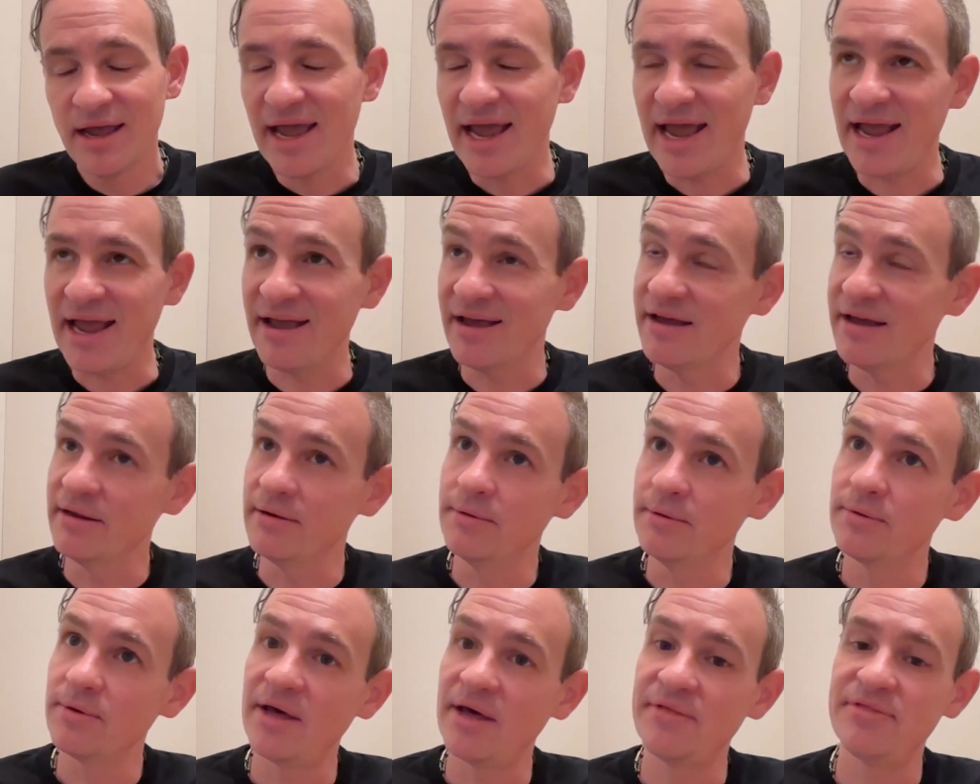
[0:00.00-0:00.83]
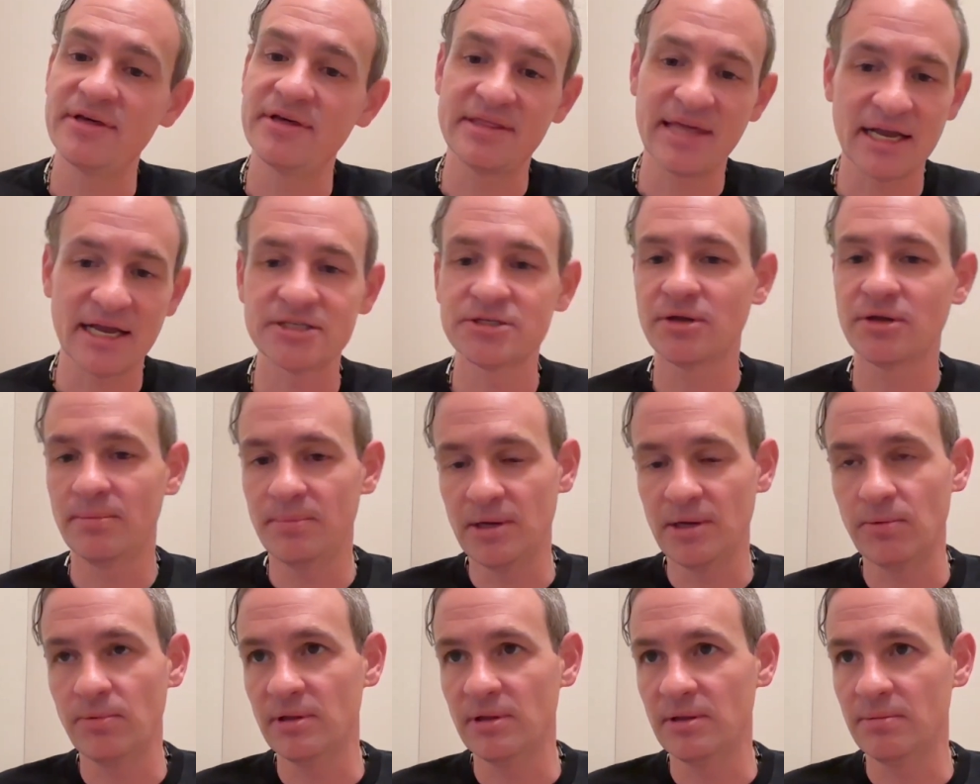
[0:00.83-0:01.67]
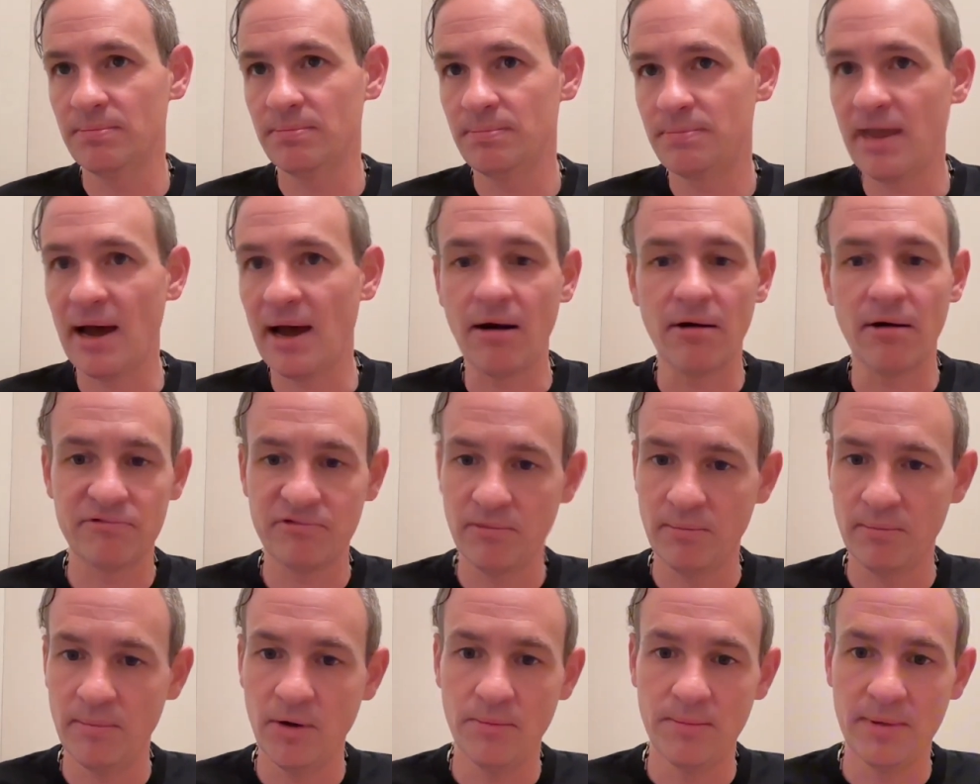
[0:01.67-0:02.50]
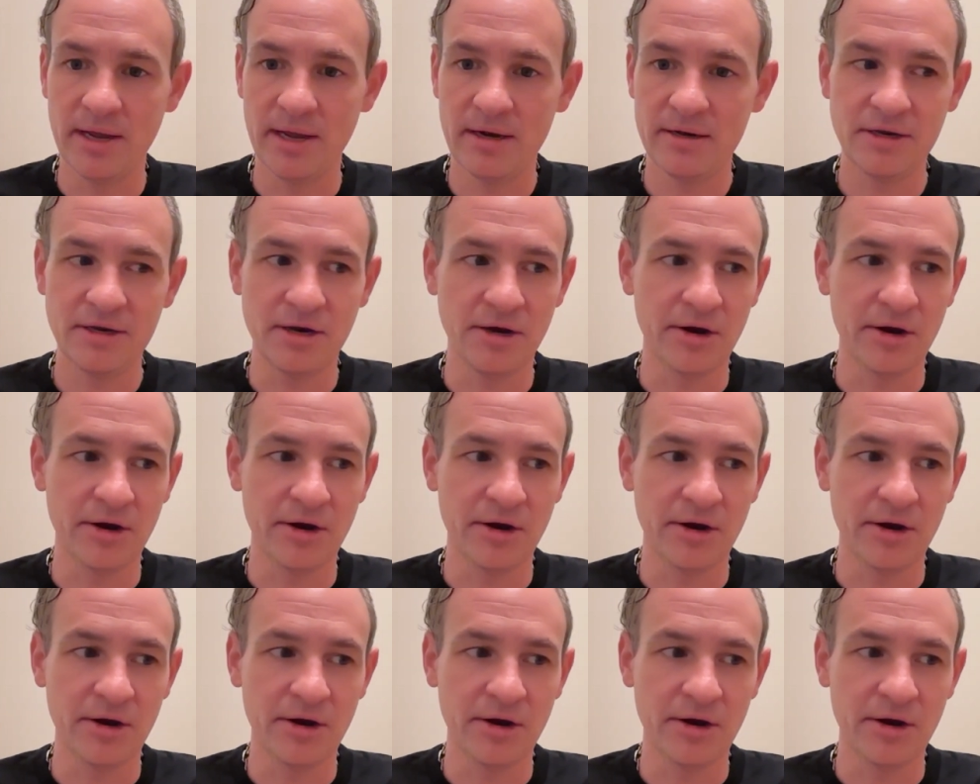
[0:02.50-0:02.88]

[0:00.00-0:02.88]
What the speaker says: And I think that's going to be a really powerful moment,